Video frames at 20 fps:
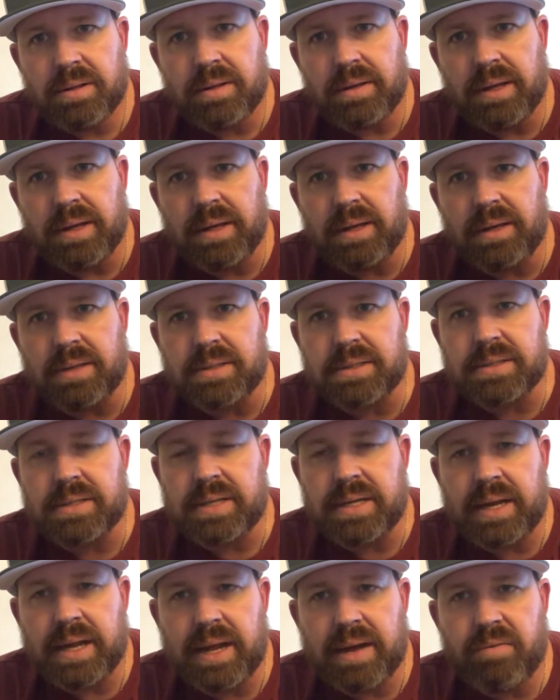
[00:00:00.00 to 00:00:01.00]
is
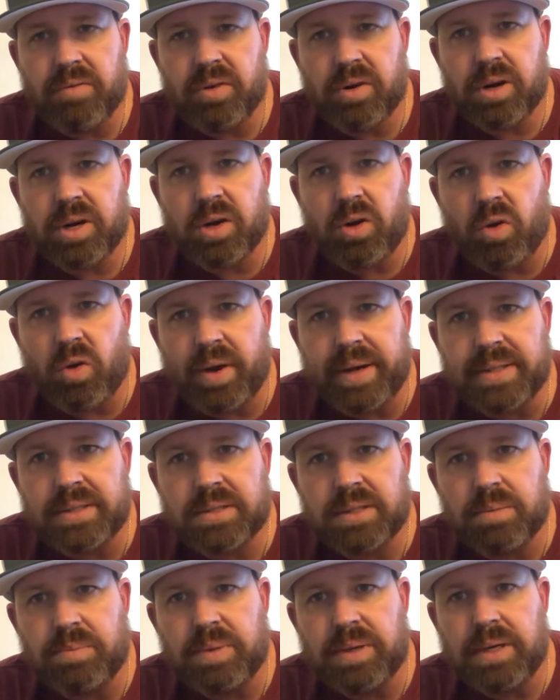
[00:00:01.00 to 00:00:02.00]
never going
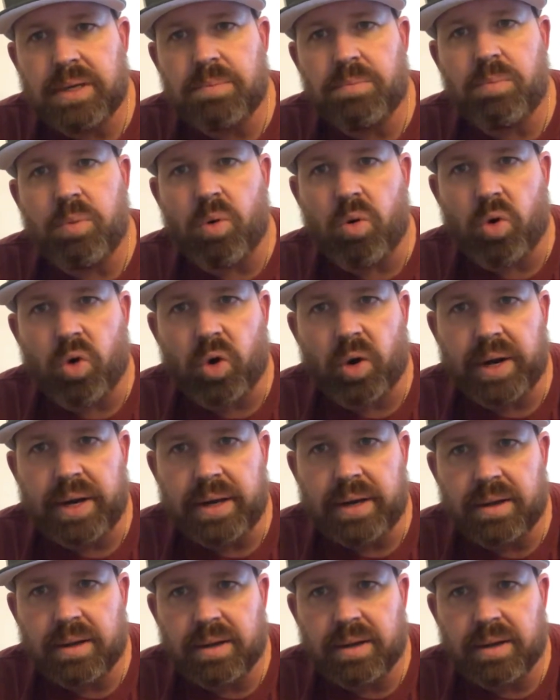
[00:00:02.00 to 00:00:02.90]
to be boring.